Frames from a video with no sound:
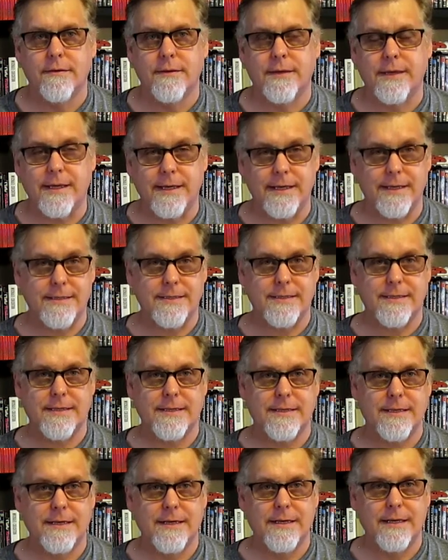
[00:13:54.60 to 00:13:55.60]

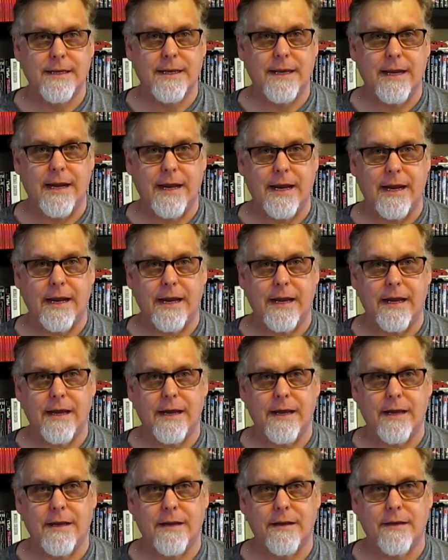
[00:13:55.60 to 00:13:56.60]
Kiss,
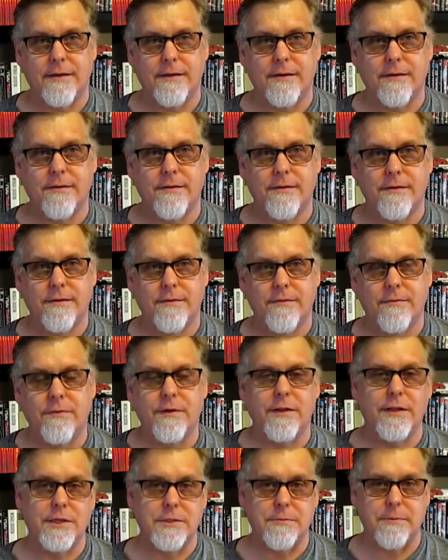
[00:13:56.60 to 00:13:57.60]
and
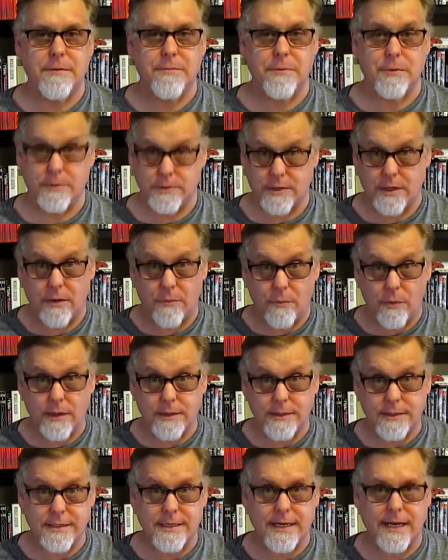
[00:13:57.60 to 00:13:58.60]
Village People. It was all
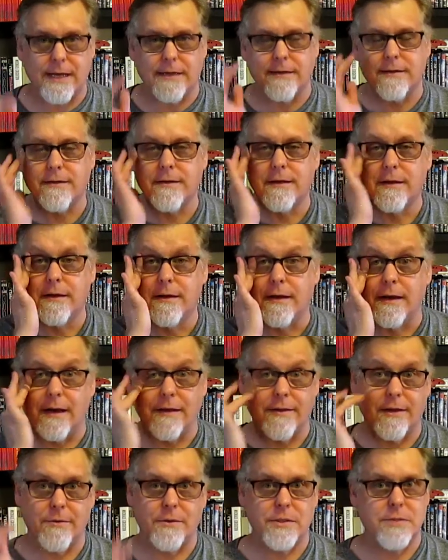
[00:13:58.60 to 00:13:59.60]
one set. And
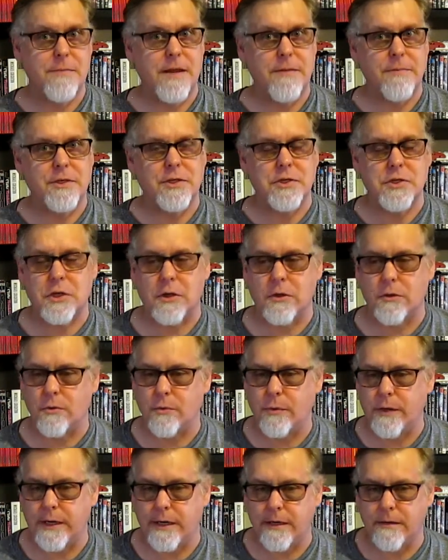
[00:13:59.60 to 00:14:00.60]
I thought it was maybe just all
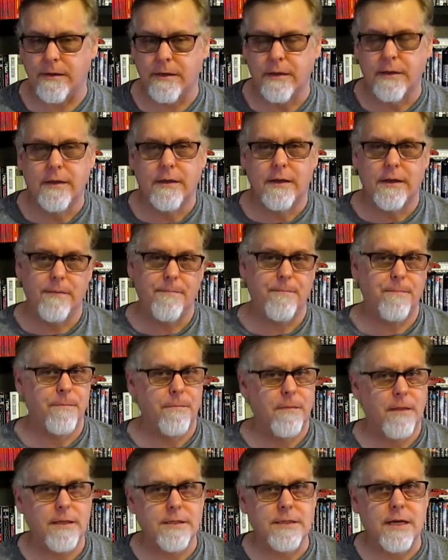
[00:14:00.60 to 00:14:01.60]
Queen.
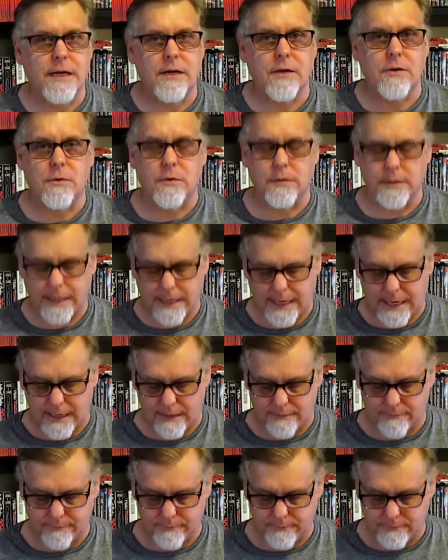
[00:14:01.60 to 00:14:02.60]
It's kind of cool to
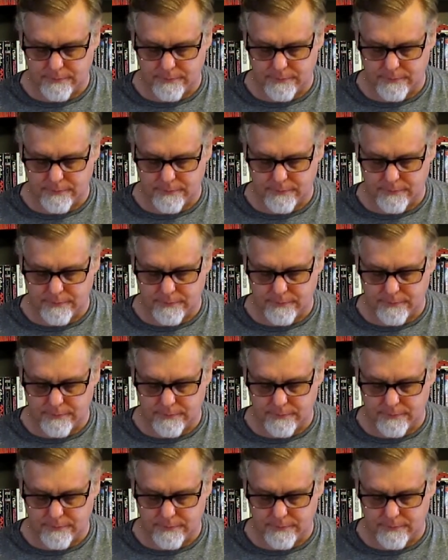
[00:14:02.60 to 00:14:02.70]
have.